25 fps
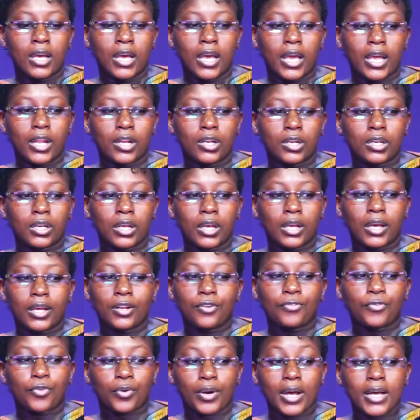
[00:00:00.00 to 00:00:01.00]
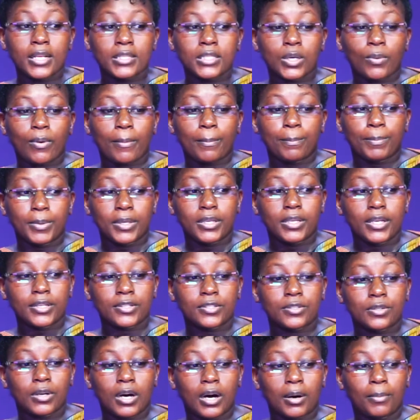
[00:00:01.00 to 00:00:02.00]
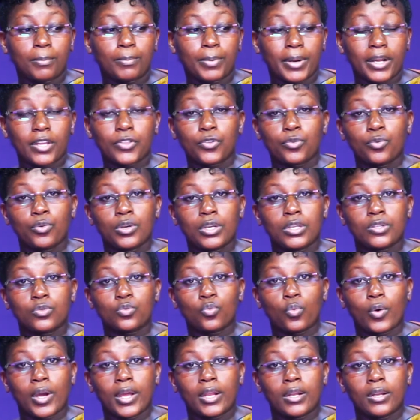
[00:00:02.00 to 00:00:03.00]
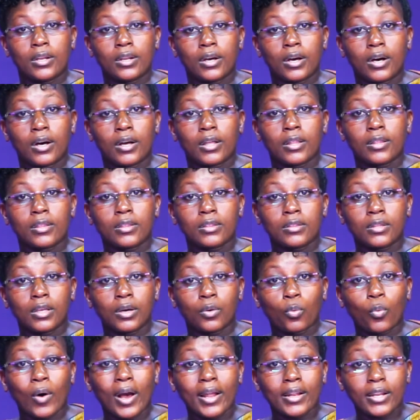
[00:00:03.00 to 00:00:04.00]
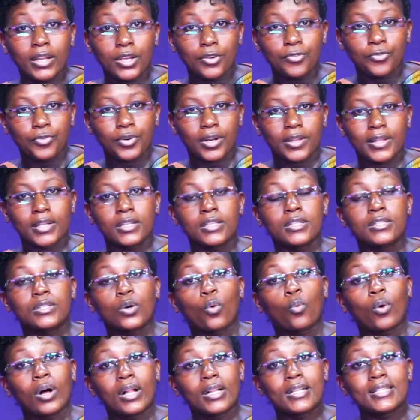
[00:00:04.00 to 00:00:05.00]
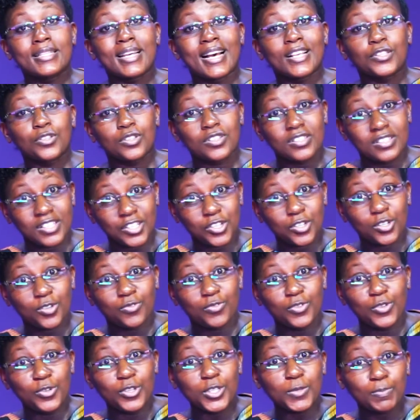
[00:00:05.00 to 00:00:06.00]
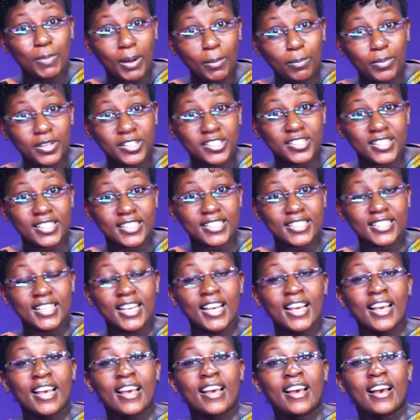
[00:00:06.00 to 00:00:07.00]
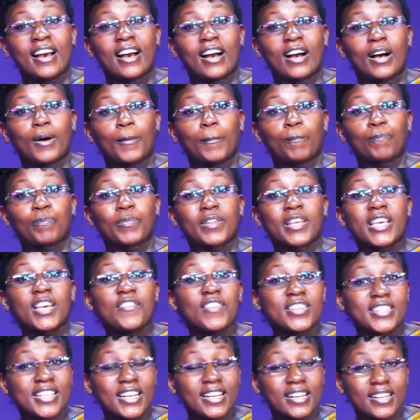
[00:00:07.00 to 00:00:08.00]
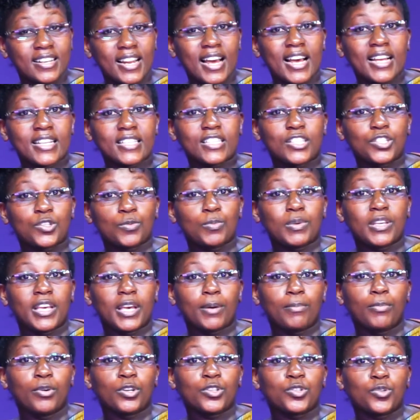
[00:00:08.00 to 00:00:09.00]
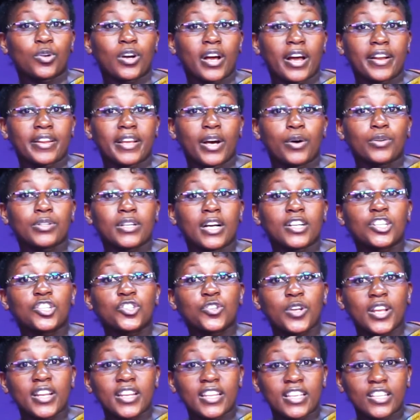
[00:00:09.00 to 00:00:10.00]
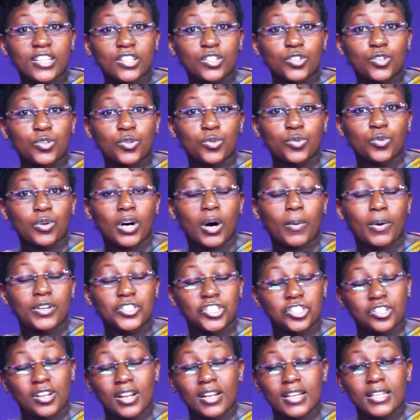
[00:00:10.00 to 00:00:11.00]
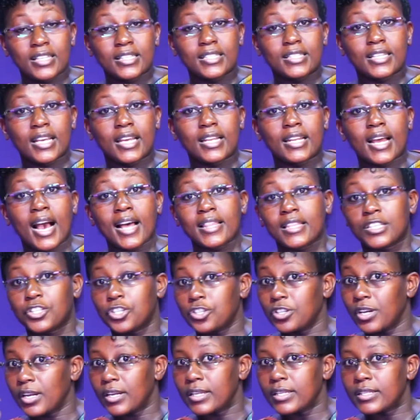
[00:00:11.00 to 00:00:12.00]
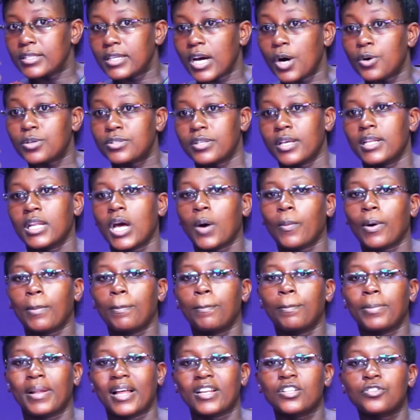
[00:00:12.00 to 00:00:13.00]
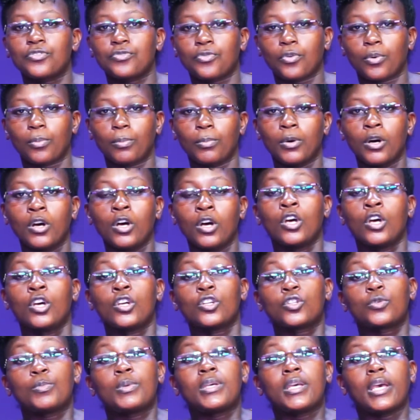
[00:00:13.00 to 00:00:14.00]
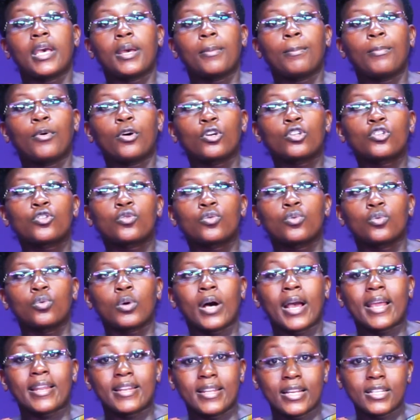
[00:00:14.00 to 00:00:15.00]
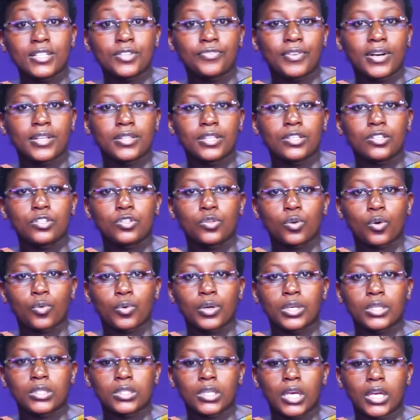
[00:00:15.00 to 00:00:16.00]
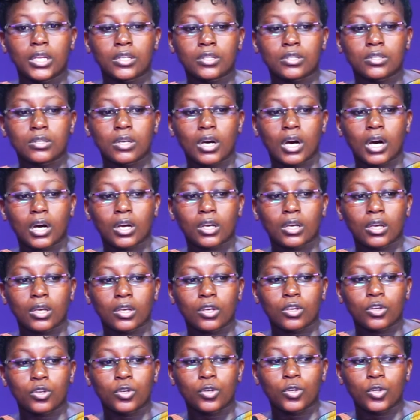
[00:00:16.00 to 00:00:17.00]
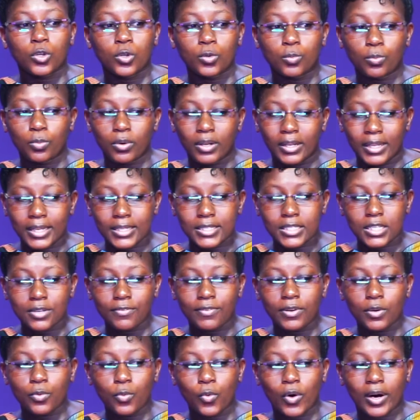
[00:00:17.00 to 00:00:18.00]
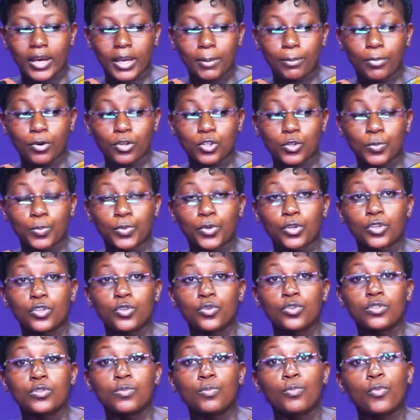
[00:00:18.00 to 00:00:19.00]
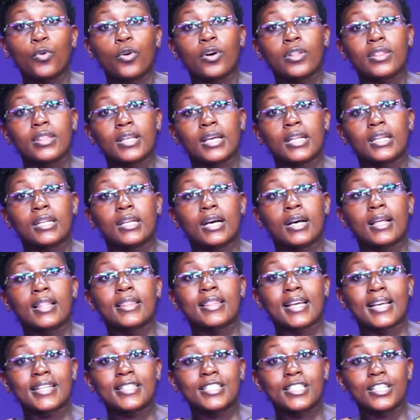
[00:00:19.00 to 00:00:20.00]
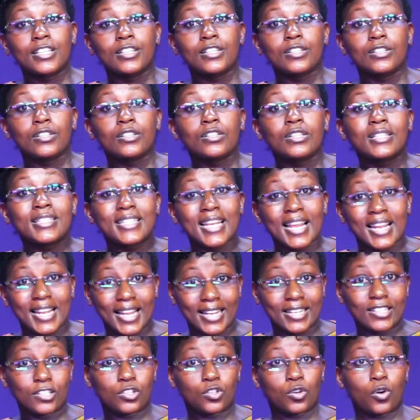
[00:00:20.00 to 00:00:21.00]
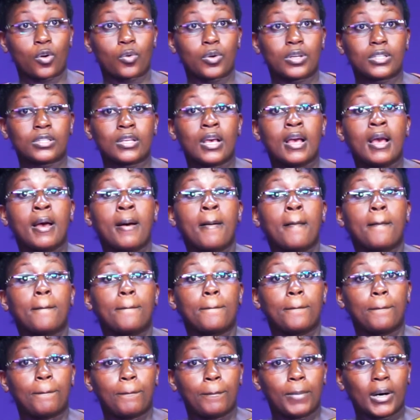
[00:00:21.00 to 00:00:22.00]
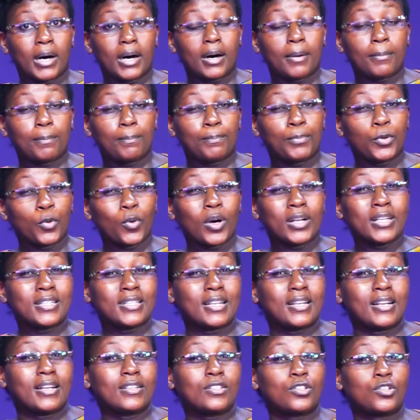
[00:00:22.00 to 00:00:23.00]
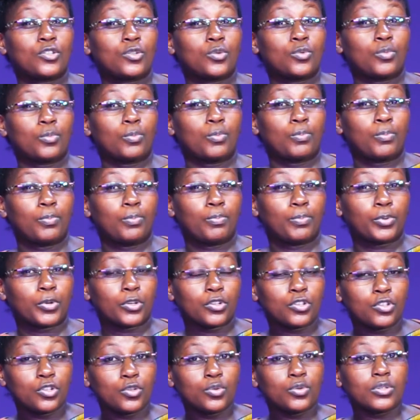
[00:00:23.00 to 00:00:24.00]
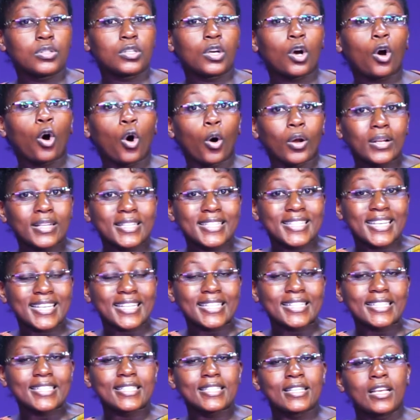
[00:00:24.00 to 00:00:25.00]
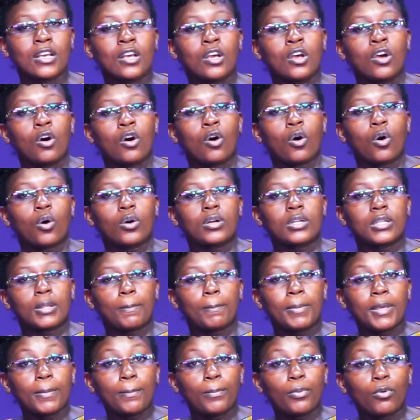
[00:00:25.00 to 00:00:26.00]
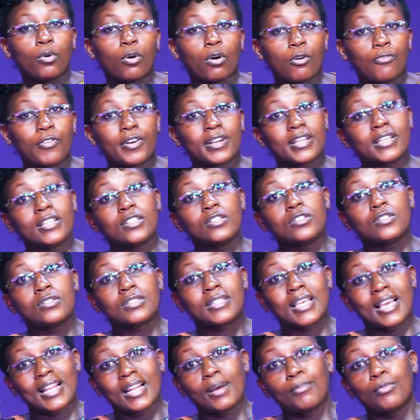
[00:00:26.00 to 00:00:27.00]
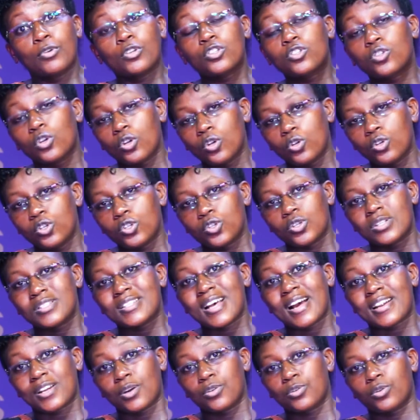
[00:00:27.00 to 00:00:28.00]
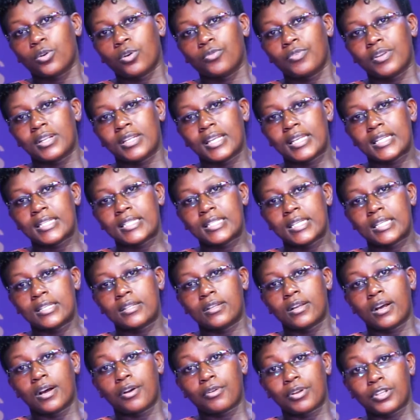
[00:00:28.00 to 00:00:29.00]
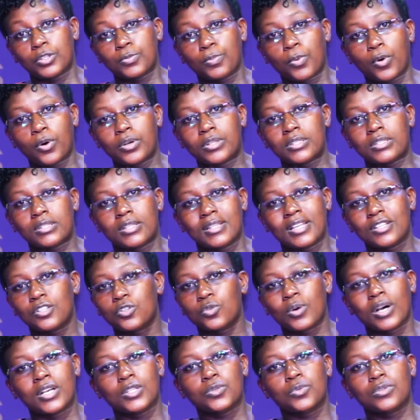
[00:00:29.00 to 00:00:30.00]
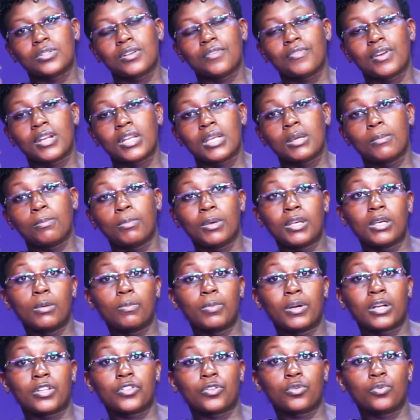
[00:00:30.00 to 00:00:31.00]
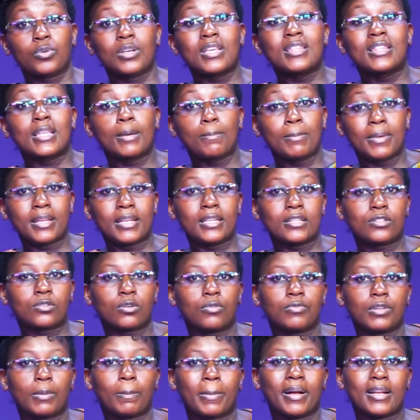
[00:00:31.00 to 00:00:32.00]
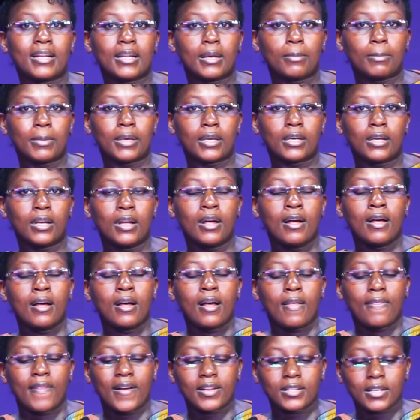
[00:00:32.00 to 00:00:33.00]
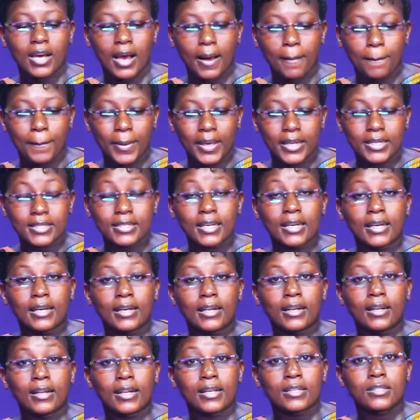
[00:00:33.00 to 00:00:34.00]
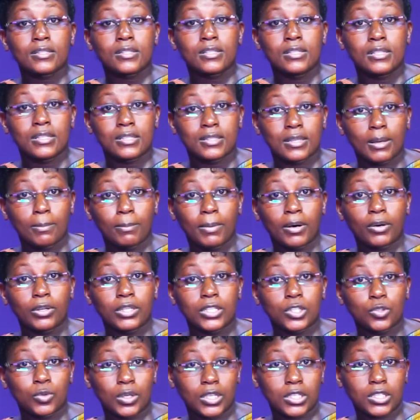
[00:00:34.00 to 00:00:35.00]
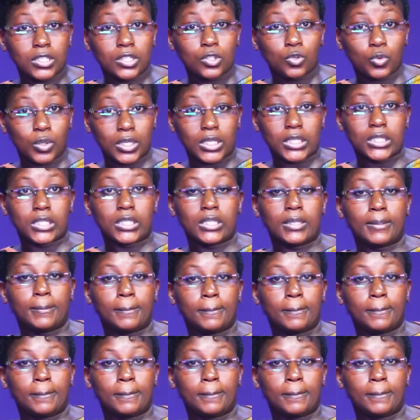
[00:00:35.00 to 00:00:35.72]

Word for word: And, and for us, our biggest uh, breakthrough is when uh, the WAN-IFRA, that is the World Association of News Publishers, um, gave us a grant to be able to carry out a training to our journalists and other journalists outside our platform to be able to identify these stories and cumulatively were able to produce more than uh, 13 tailored stories, uh, purely tailored to produce content on the people offering scalable solutions around COVID-19 uh, response. That to us was a very big breakthrough in the midst of the pandemic. That happened uh, last December in 2020.